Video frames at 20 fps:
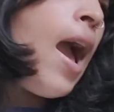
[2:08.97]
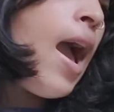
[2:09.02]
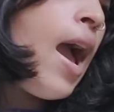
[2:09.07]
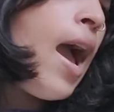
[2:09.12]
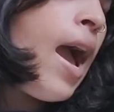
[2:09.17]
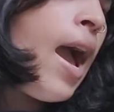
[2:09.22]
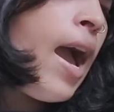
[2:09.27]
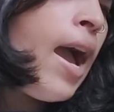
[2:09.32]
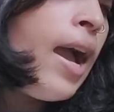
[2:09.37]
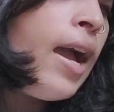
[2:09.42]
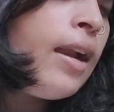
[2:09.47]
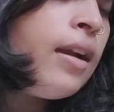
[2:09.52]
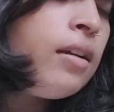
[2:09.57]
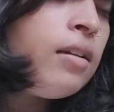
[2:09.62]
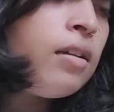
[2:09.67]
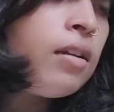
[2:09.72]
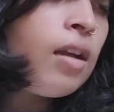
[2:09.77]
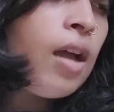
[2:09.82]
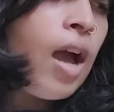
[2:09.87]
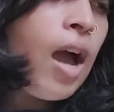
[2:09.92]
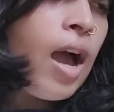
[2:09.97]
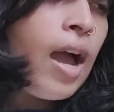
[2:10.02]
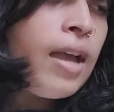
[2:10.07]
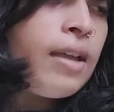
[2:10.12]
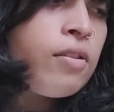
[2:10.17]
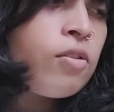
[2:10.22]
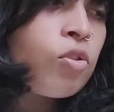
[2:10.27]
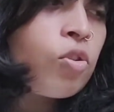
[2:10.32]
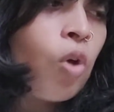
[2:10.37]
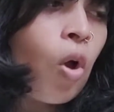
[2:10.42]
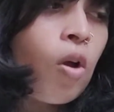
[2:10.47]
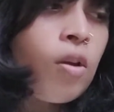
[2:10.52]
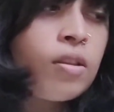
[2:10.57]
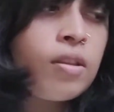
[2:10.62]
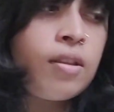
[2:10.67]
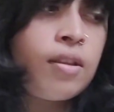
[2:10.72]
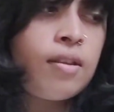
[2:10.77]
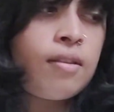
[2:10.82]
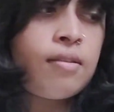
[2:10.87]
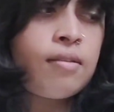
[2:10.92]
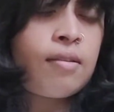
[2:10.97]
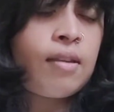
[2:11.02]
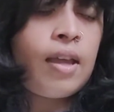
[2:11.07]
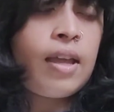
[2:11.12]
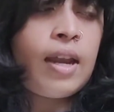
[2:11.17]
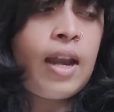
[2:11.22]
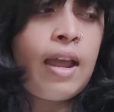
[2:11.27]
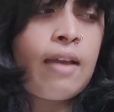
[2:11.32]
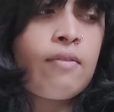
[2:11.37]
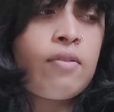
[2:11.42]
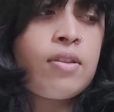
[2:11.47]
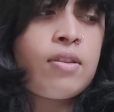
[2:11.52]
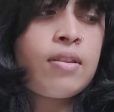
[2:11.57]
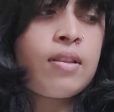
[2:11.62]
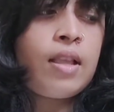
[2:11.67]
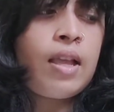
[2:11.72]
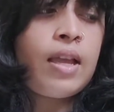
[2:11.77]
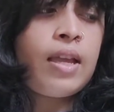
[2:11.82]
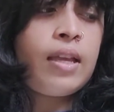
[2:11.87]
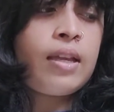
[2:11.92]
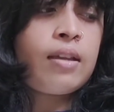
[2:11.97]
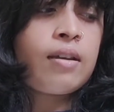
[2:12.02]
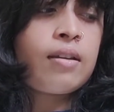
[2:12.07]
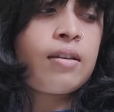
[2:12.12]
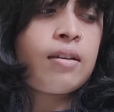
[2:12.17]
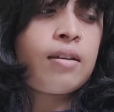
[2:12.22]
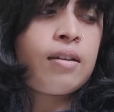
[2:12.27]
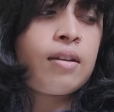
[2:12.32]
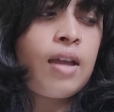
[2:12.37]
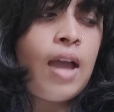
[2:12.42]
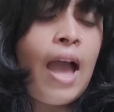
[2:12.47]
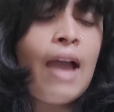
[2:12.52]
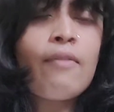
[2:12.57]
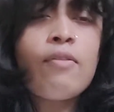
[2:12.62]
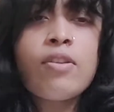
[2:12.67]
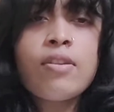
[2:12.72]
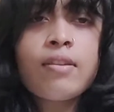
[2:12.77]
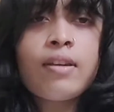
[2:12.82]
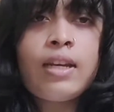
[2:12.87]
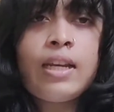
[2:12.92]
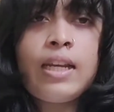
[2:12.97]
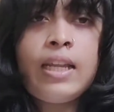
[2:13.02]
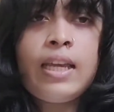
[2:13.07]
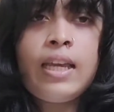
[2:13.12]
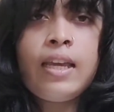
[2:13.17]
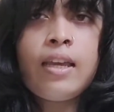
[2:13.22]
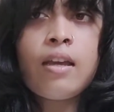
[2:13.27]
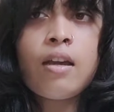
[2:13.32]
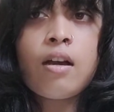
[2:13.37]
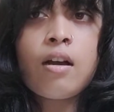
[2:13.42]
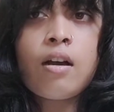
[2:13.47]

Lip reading: And I saw this and I was like, I was really,